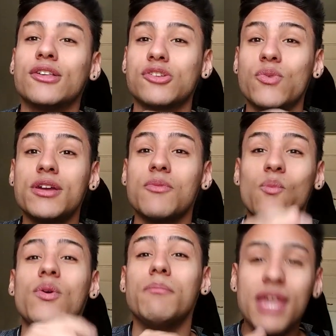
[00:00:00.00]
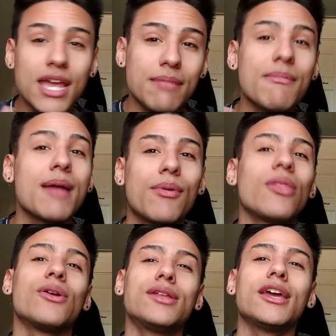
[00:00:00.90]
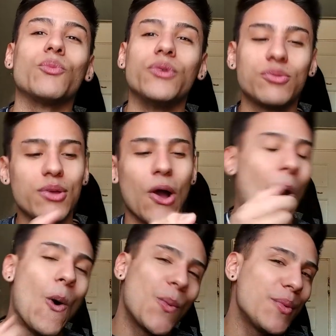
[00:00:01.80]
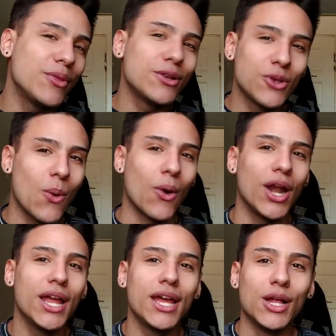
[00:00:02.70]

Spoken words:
So me and my brother did was we opened the door,